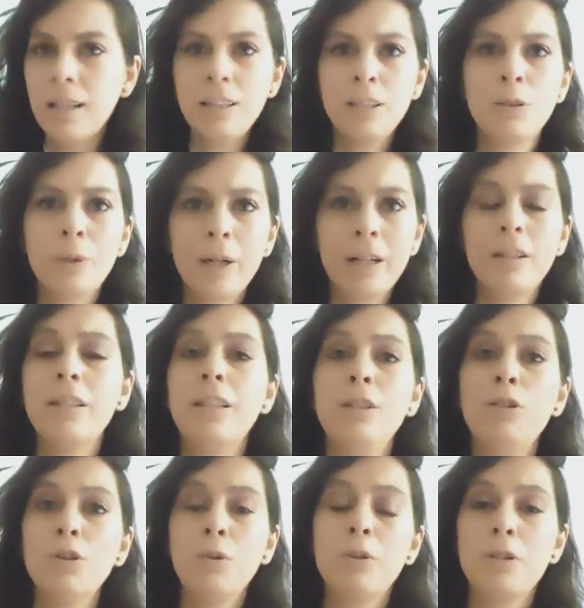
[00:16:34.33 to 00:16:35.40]
underwear that
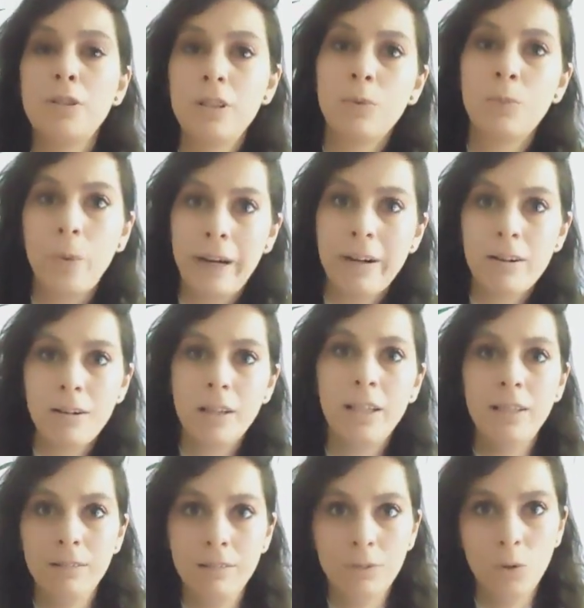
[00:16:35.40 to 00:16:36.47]
you know you're going to wear
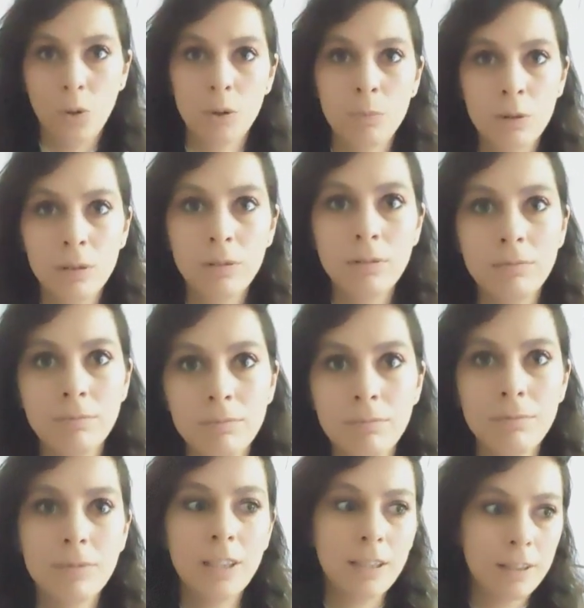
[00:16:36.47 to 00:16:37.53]
in normal
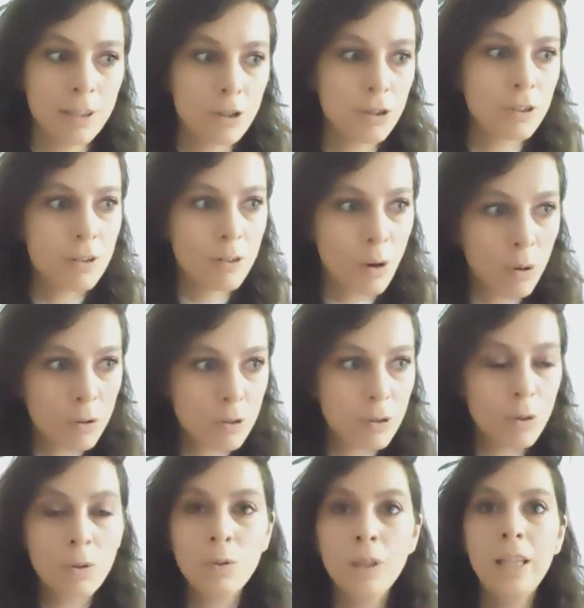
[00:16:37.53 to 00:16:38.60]
conditions
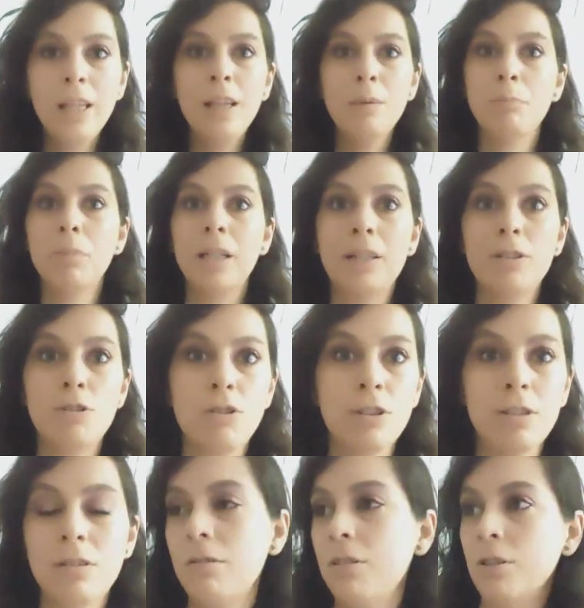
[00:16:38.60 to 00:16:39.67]
also, but it's
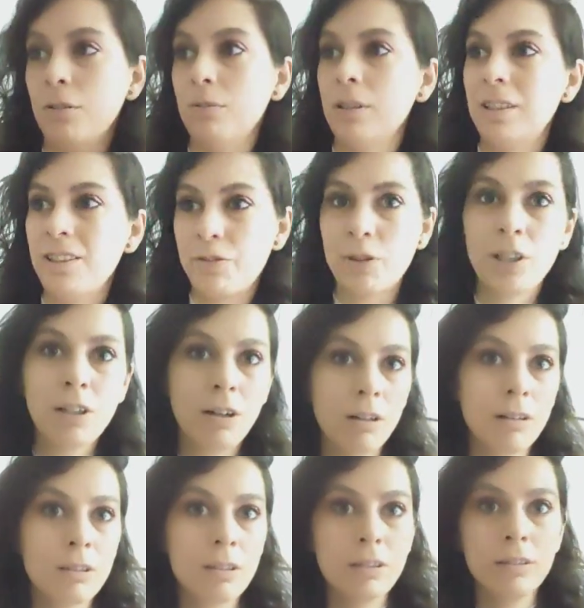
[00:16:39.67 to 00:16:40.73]
just, you know, a different
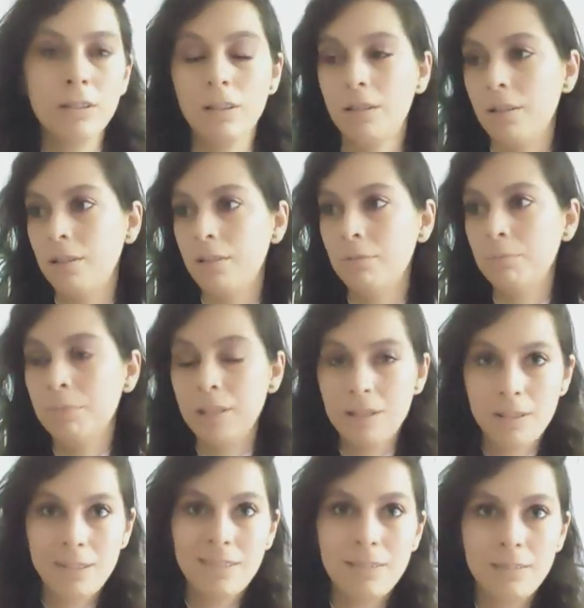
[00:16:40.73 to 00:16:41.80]
color, but
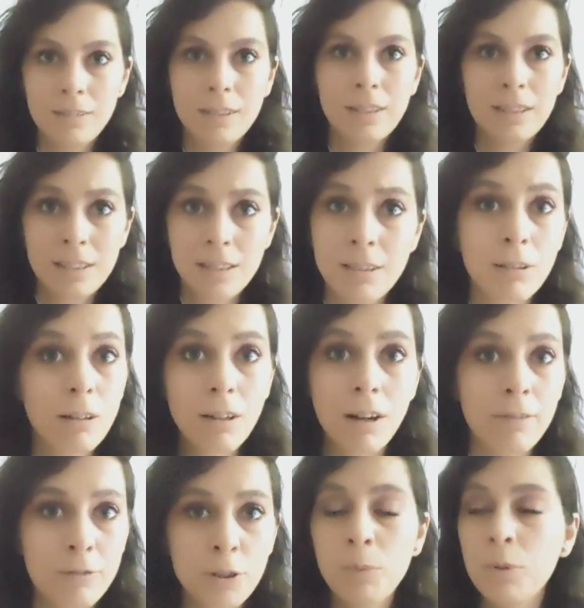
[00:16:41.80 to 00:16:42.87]
it's still
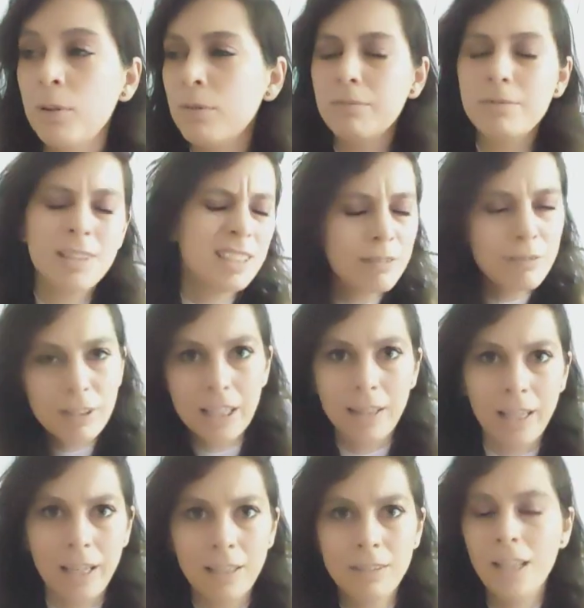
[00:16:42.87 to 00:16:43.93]
comfortable, stuff
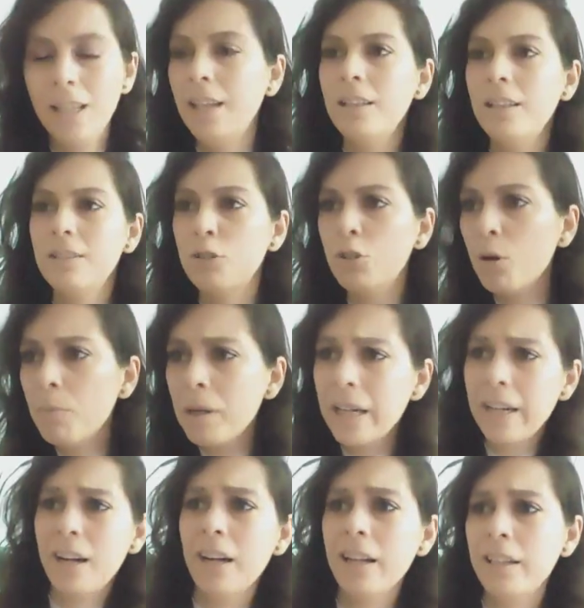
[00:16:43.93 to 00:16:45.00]
like that. Don't
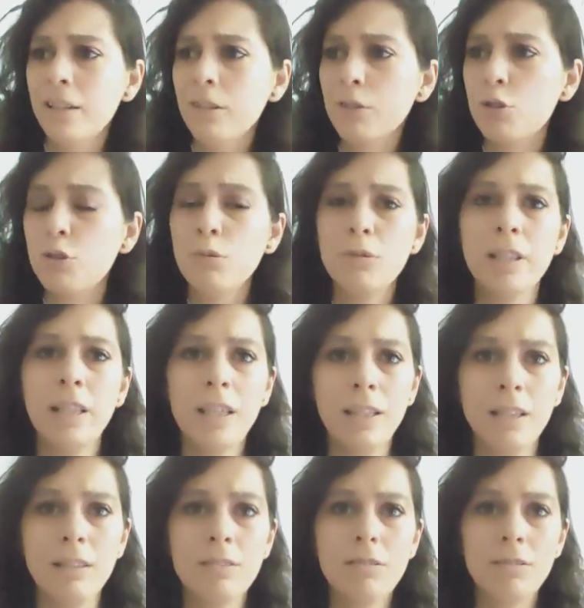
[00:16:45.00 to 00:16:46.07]
buy high heel shoes,
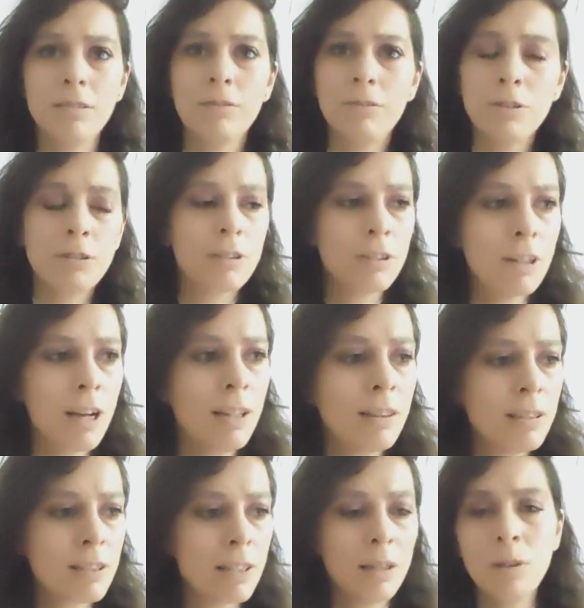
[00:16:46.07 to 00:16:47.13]
ladies. If you're
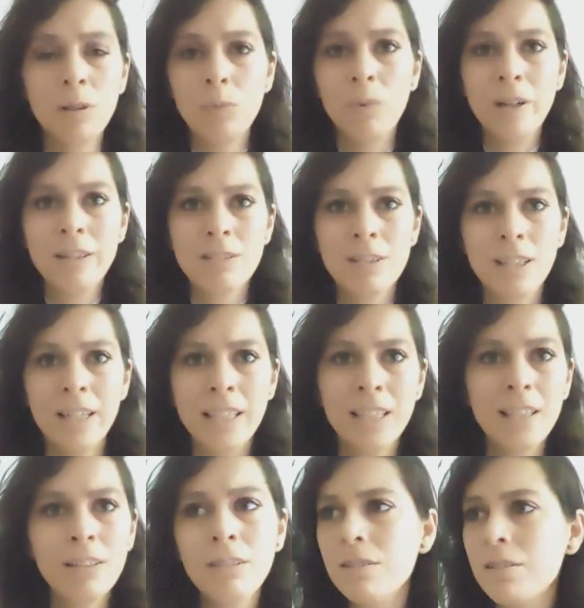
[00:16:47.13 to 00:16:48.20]
not the type that wears high
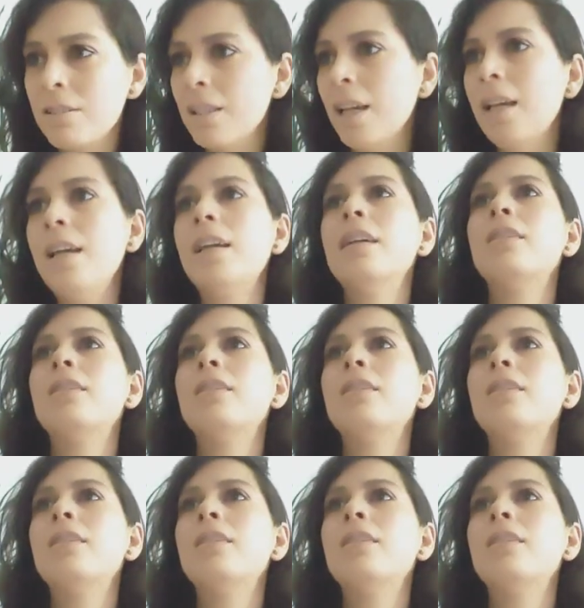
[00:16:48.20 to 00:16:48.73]
heels,